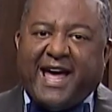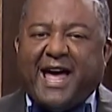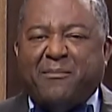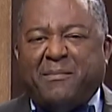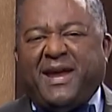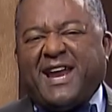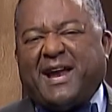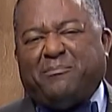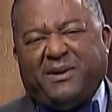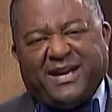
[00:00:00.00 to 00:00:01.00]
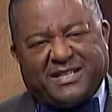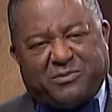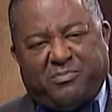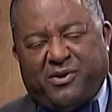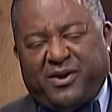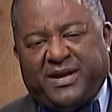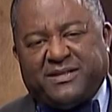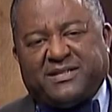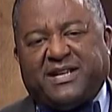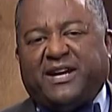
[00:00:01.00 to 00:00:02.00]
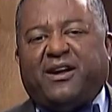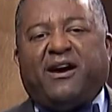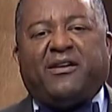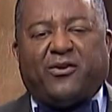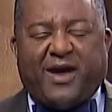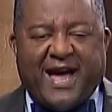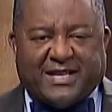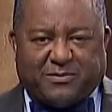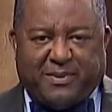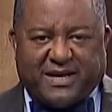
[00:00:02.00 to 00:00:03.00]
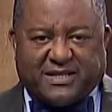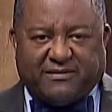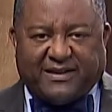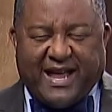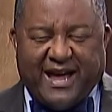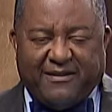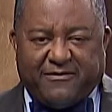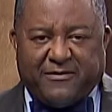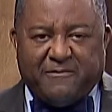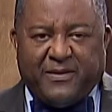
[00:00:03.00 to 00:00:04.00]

and may not be experienced in other aspects of life.